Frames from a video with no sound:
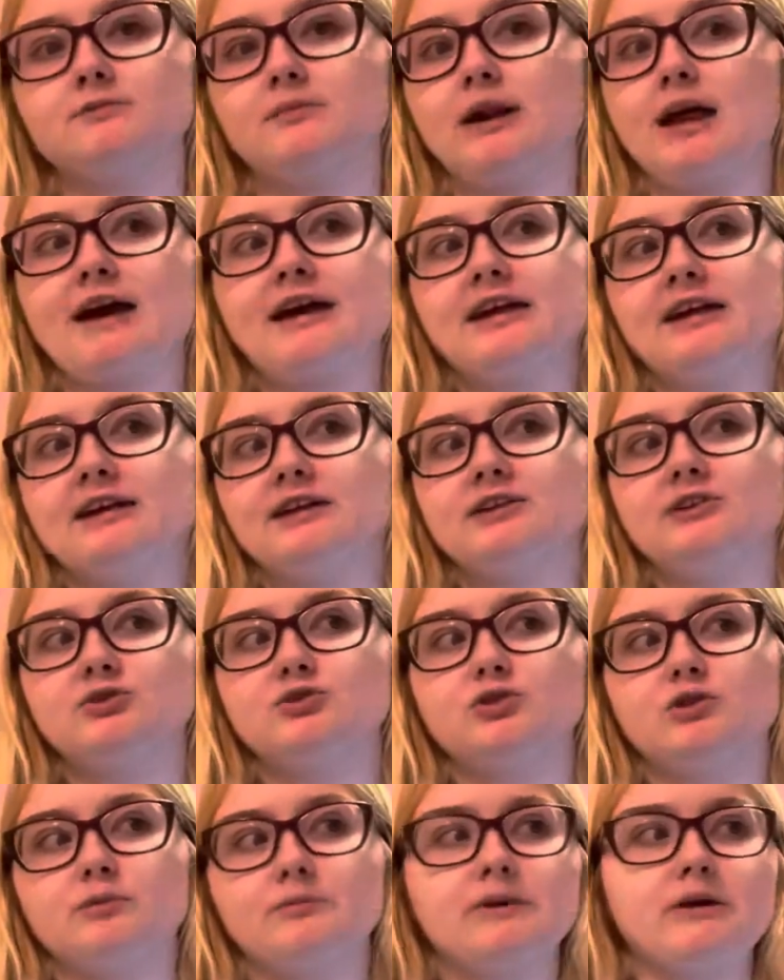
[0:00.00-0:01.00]
But I can't
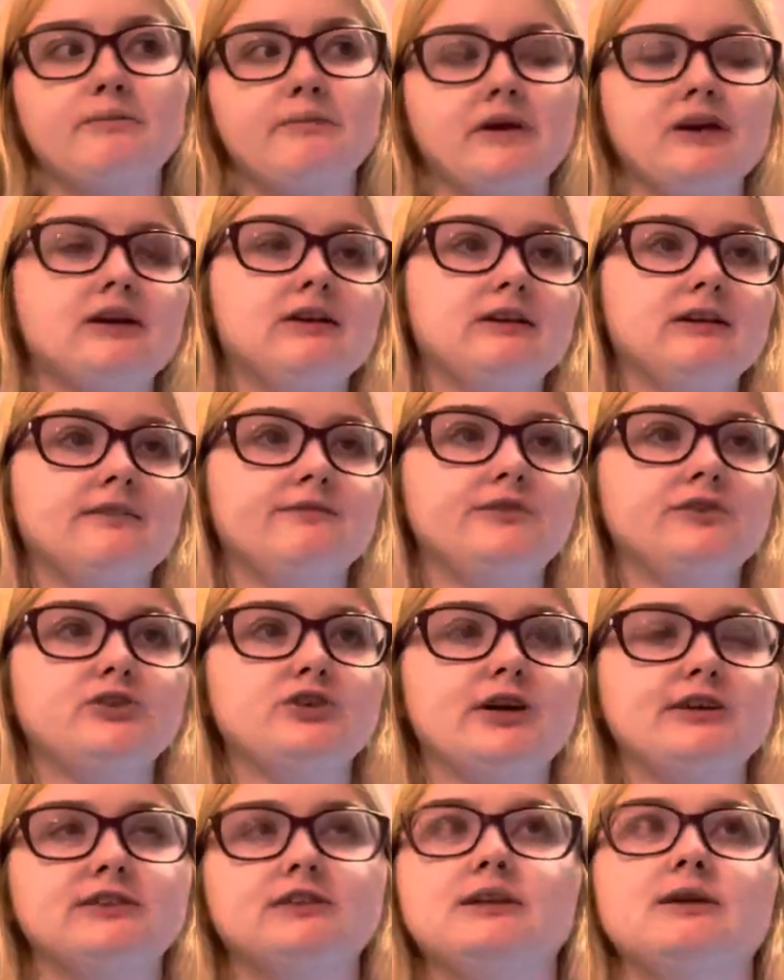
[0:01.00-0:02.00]
control me being in love with
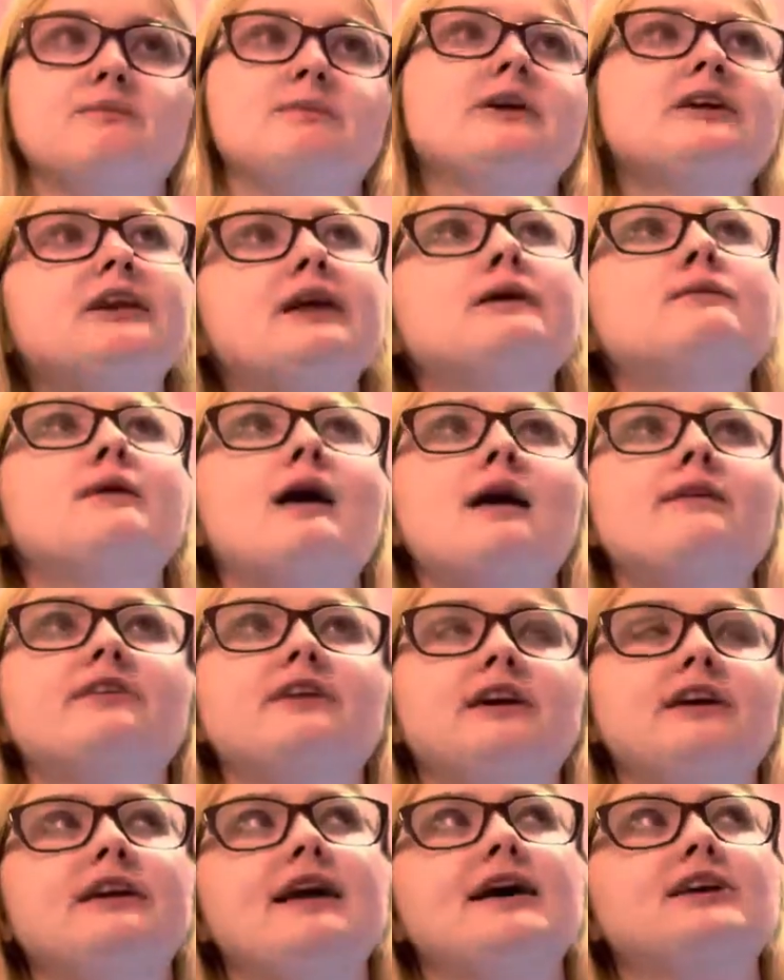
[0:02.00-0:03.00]
Jesse. Me and him have a
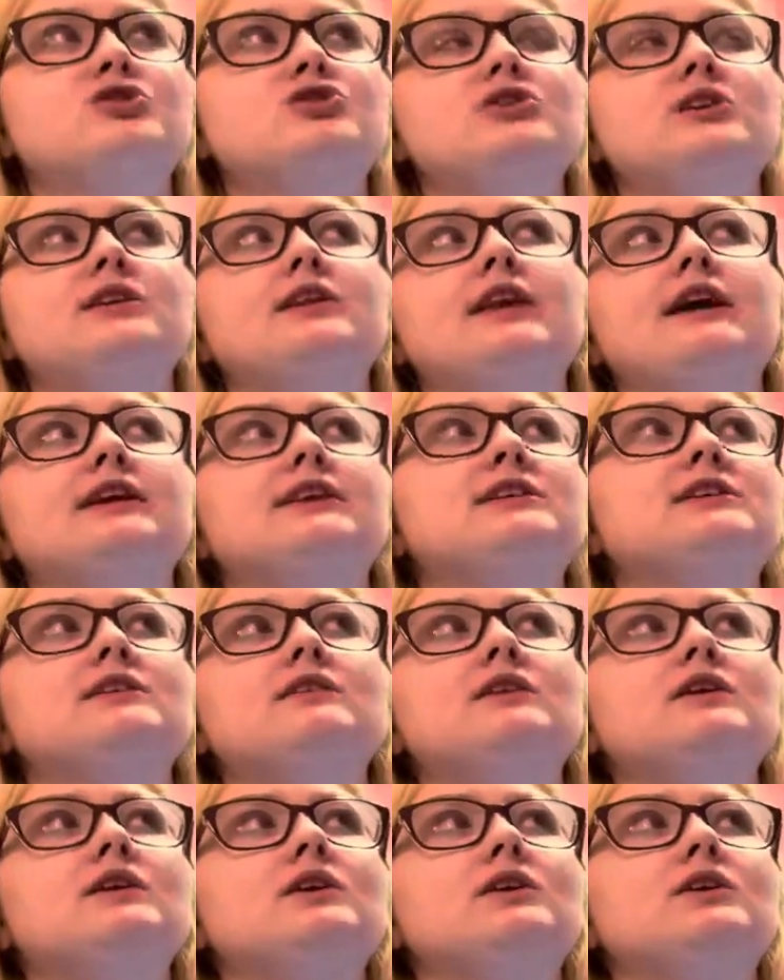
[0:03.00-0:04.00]
connection that's
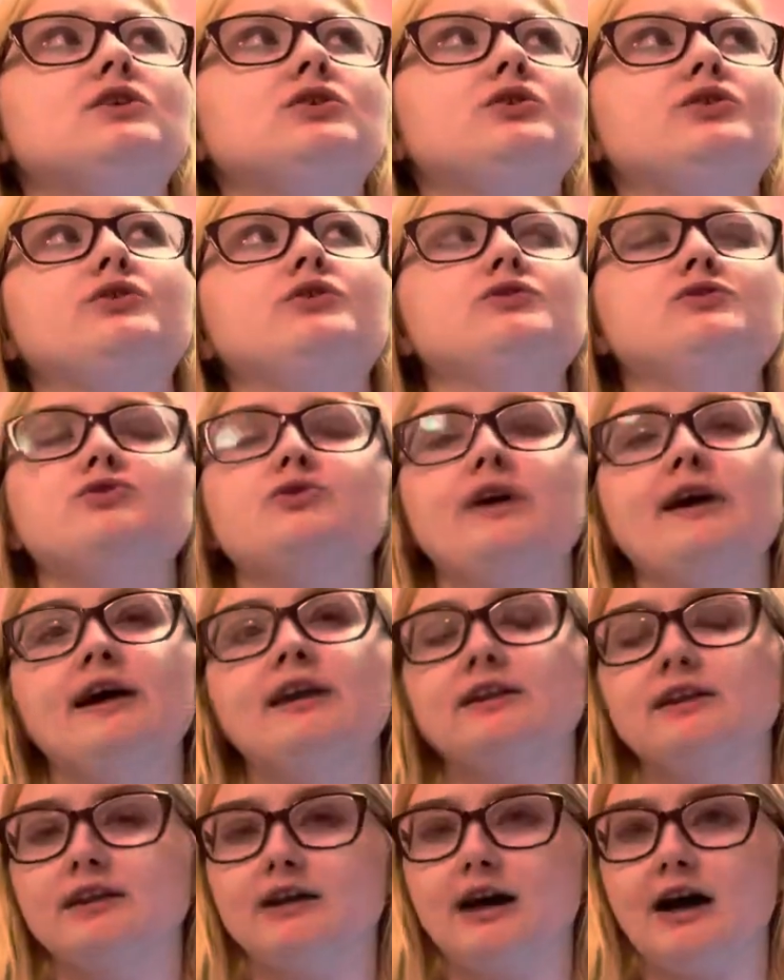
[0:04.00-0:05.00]
you
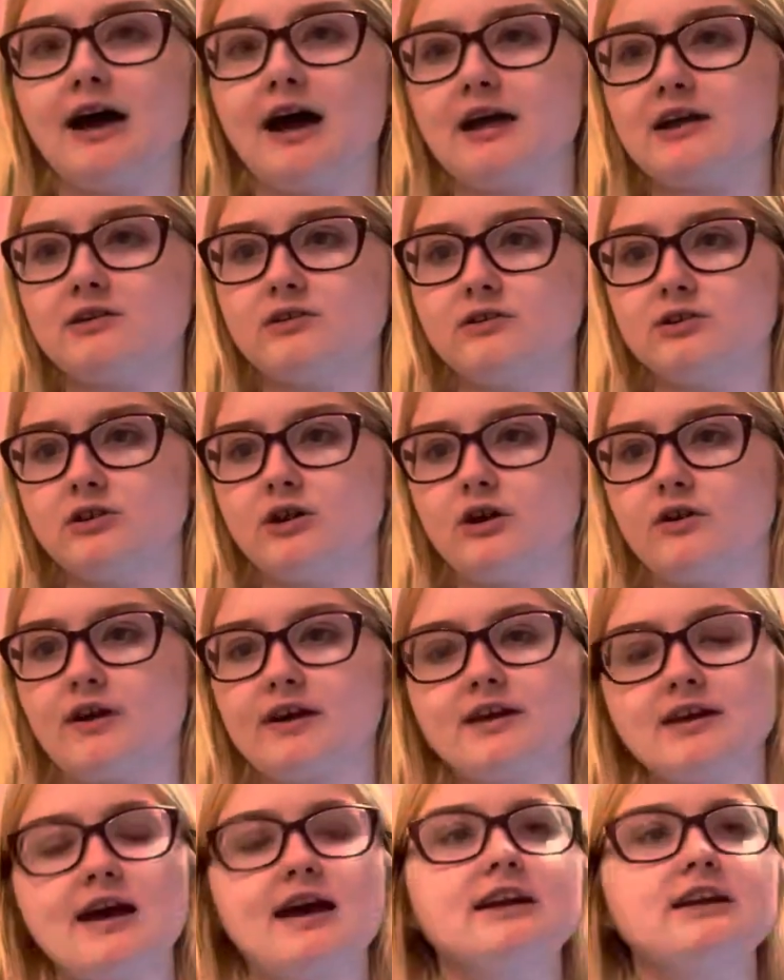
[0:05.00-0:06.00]
can't deny. You know, I
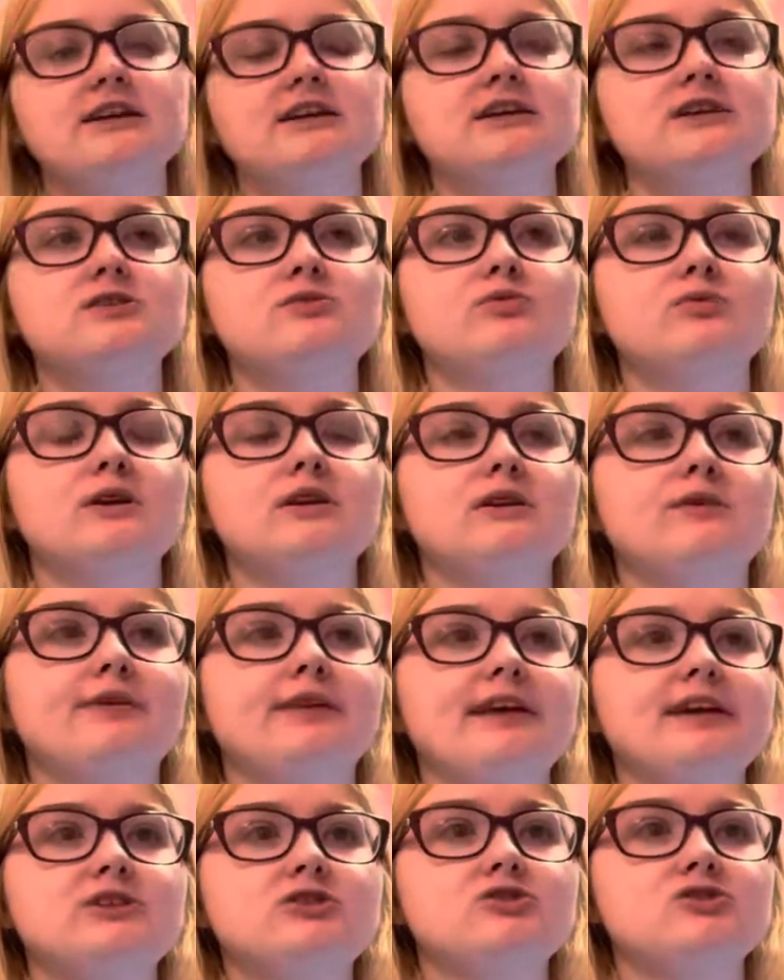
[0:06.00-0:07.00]
get it, he's in the
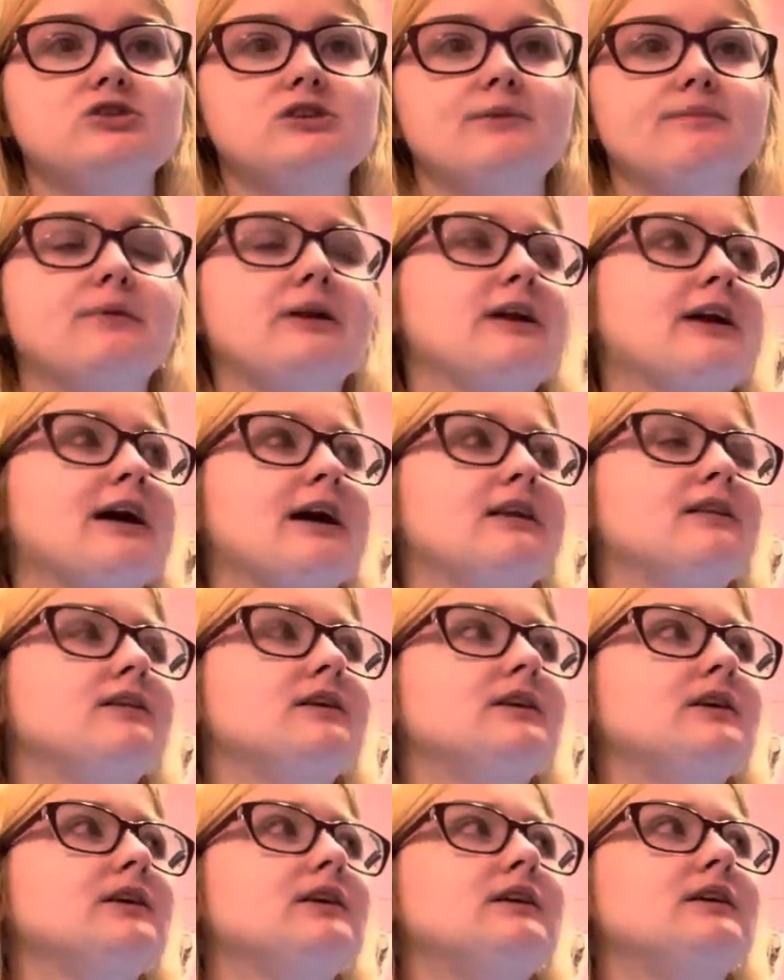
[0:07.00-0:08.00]
relationship, but again,
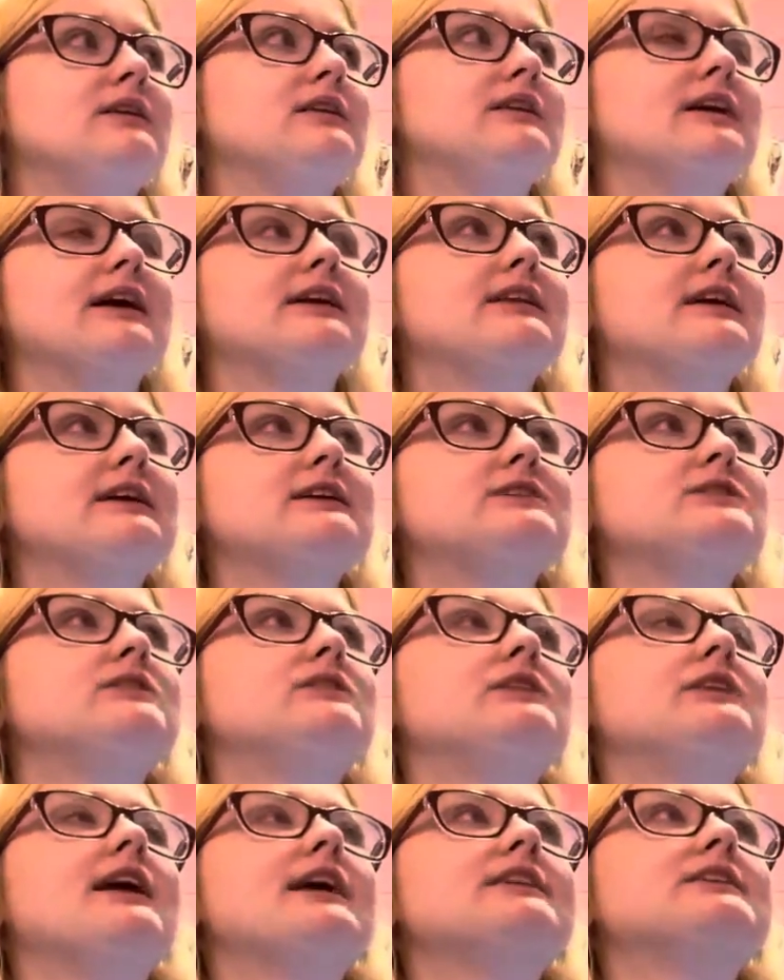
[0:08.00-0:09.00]
that
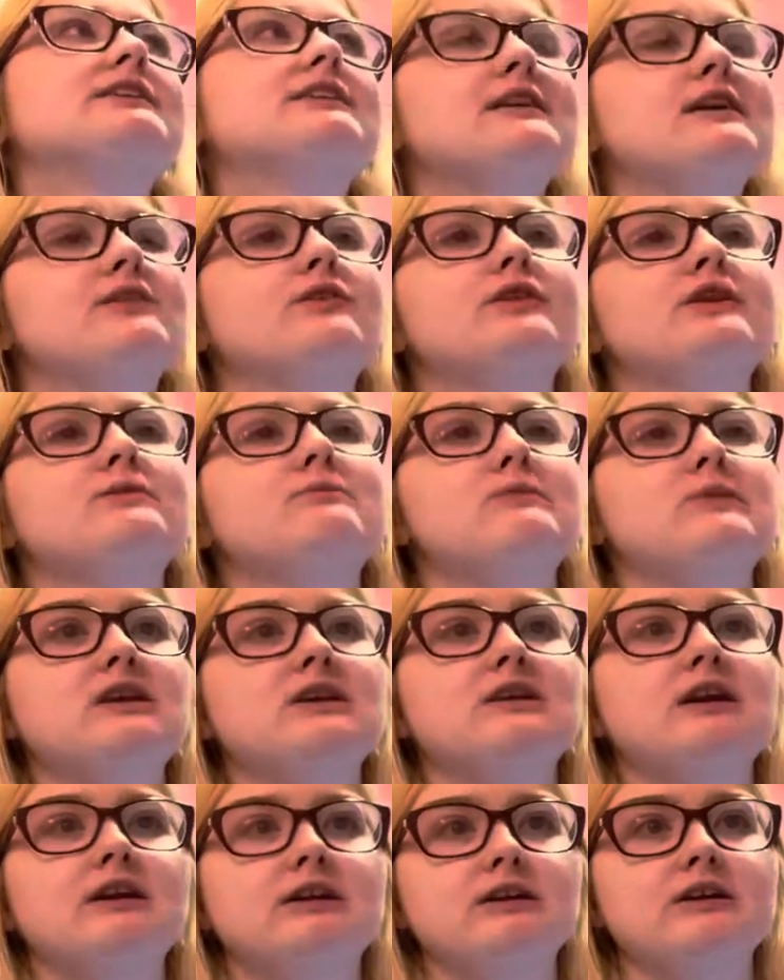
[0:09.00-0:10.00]
doesn't necessarily
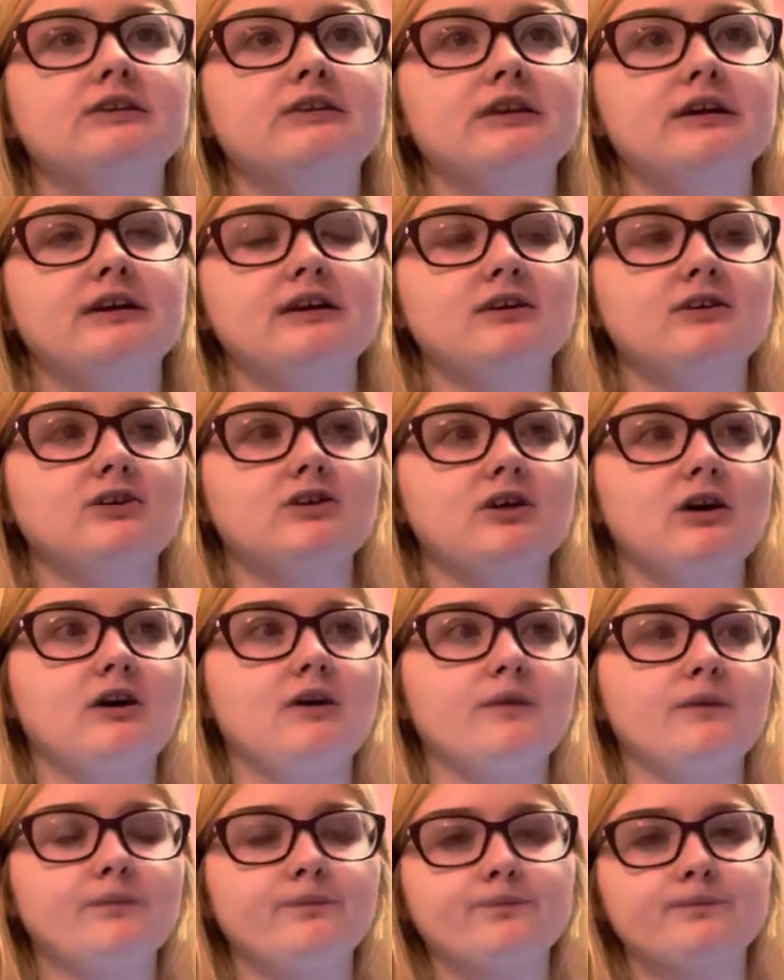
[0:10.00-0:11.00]
mean anything, you
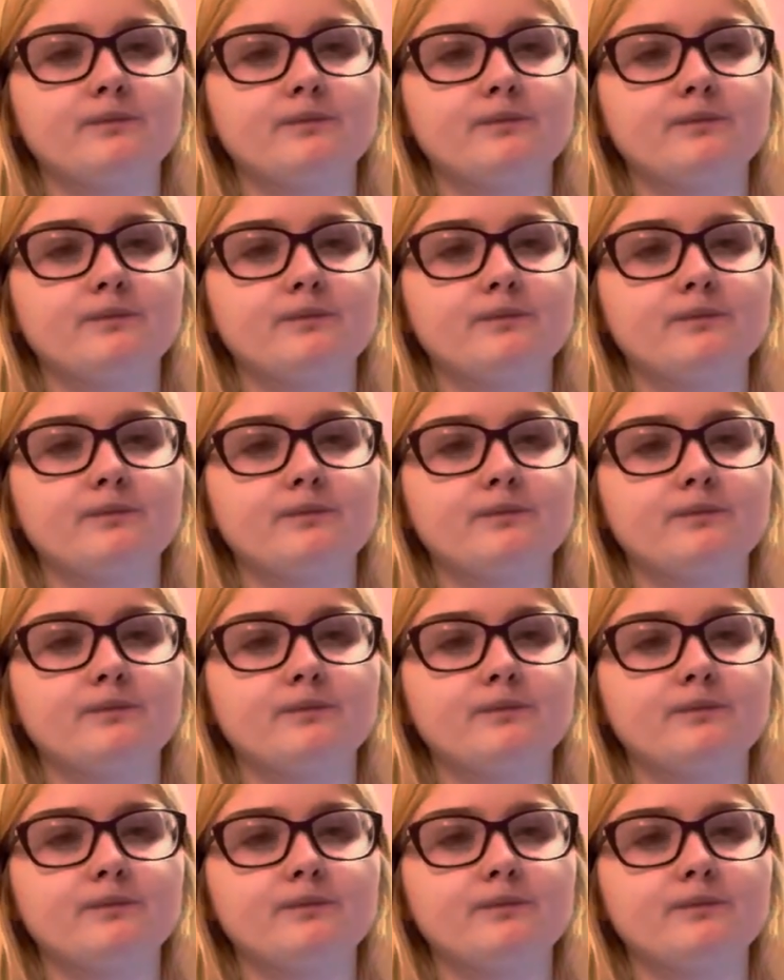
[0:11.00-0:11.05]
know?